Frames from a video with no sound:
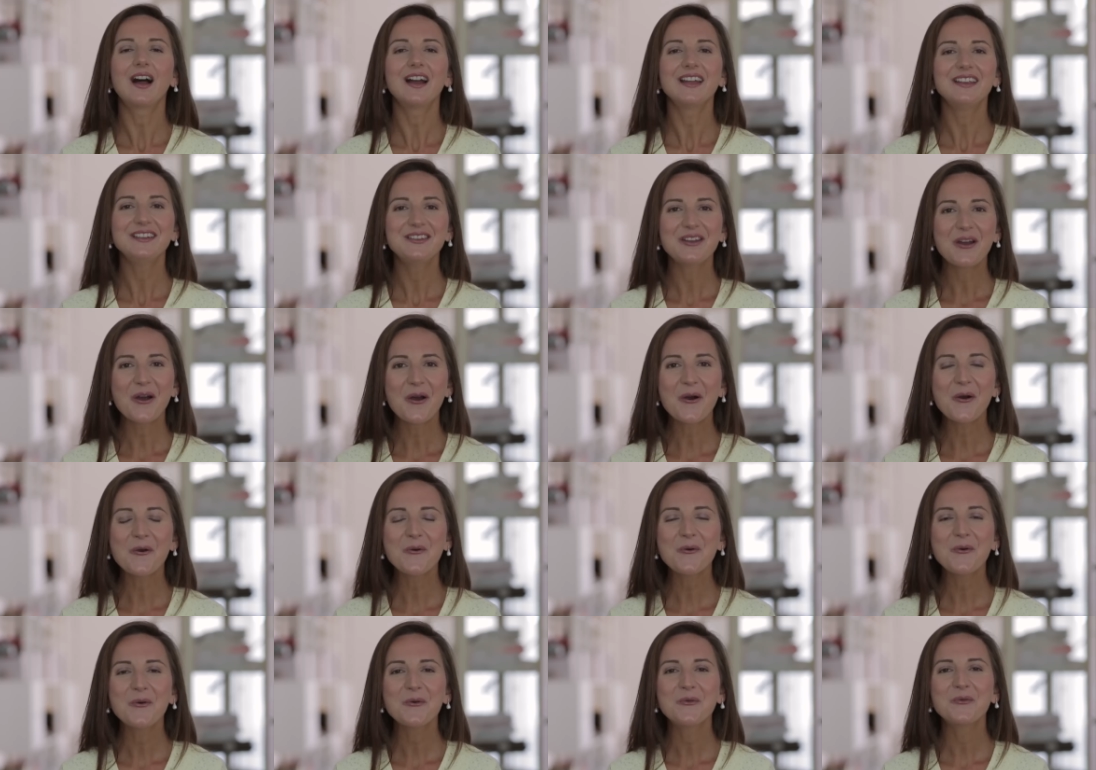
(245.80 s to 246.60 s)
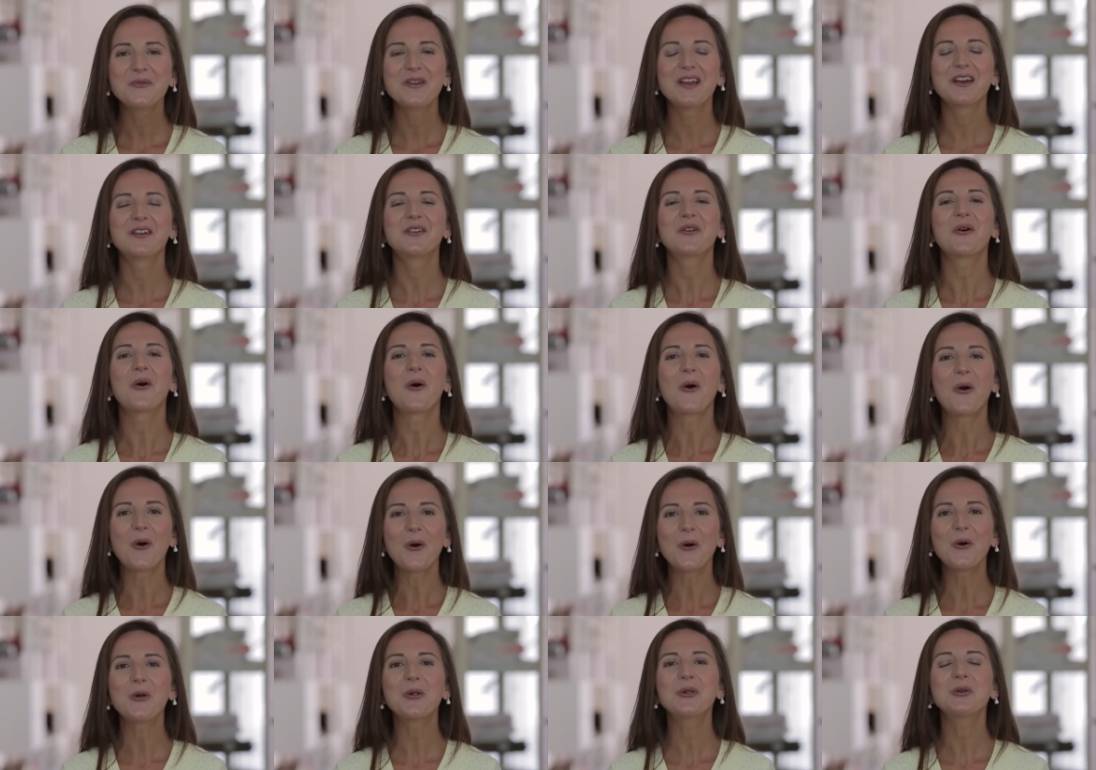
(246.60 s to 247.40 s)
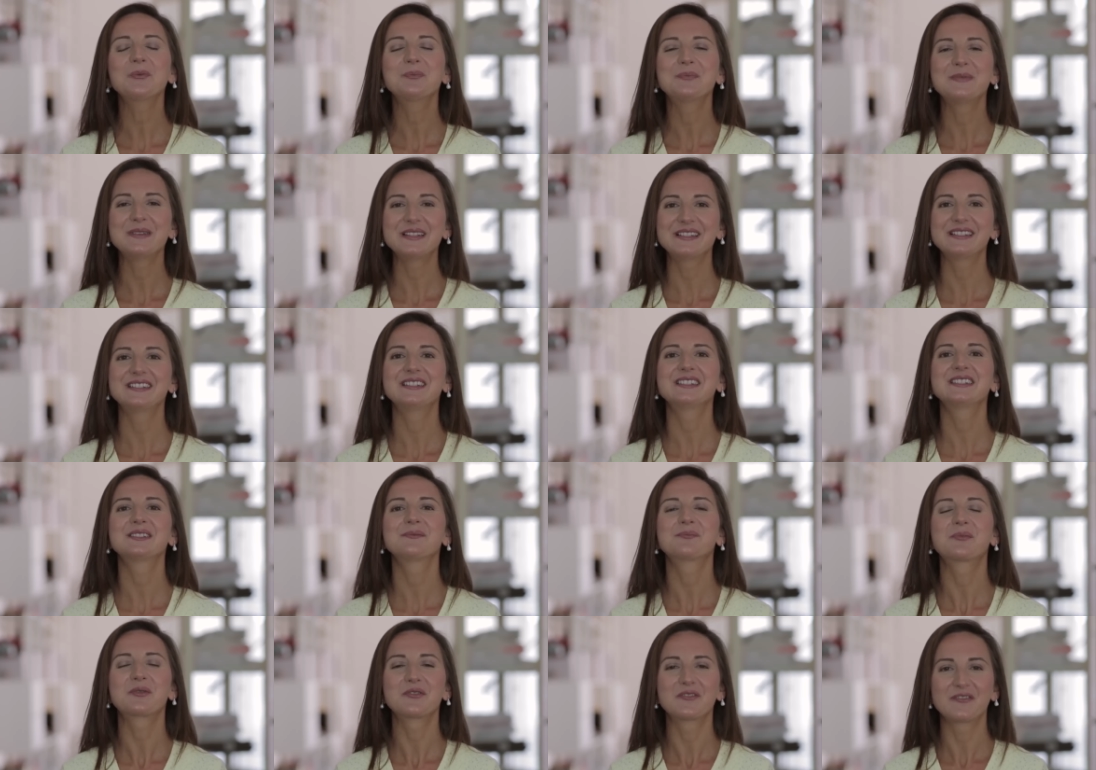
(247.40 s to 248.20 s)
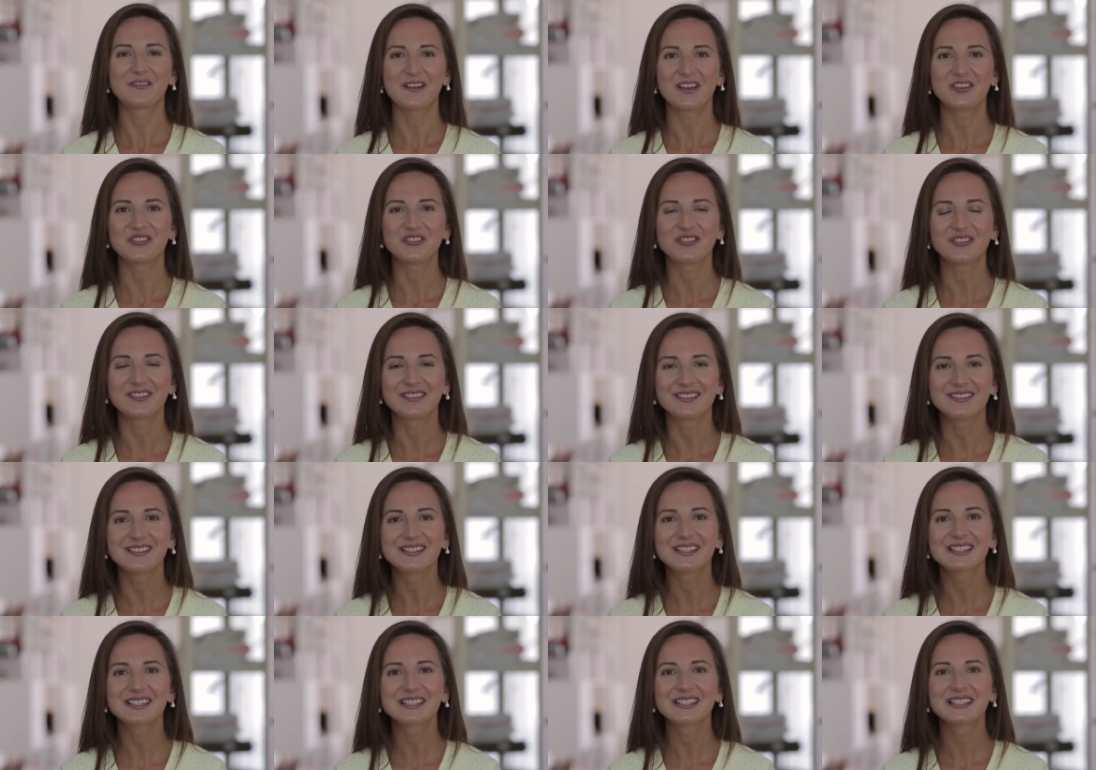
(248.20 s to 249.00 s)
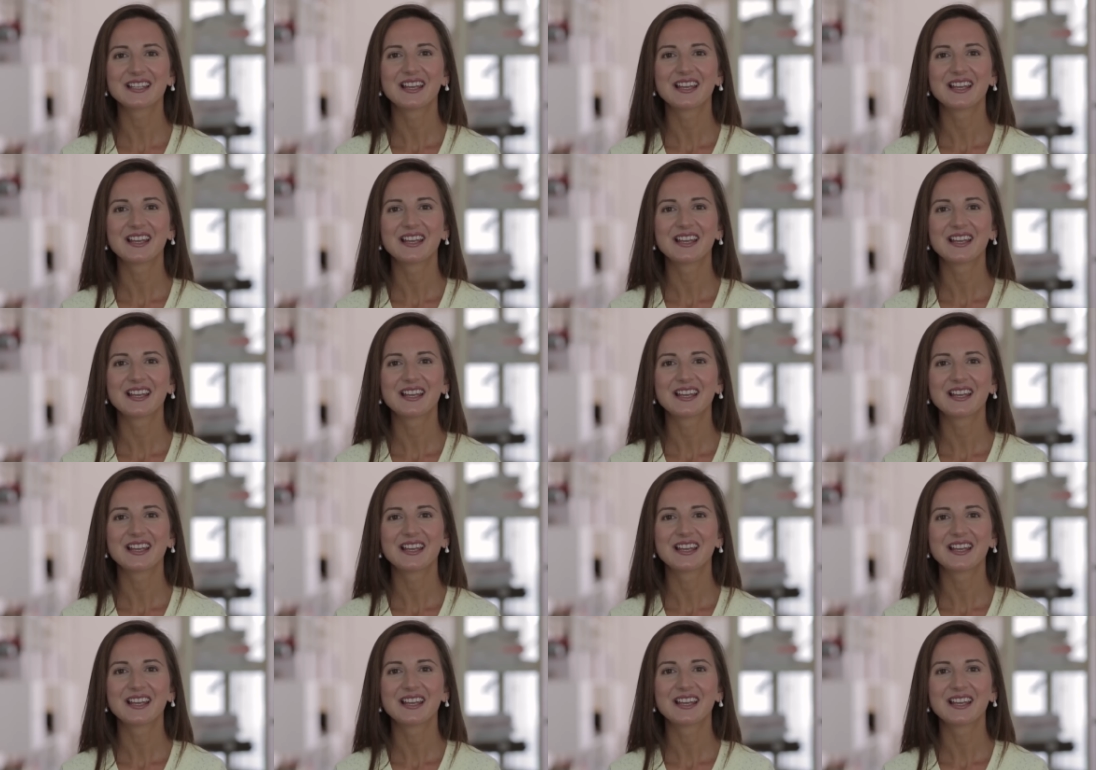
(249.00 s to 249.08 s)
I know we are all business professionals,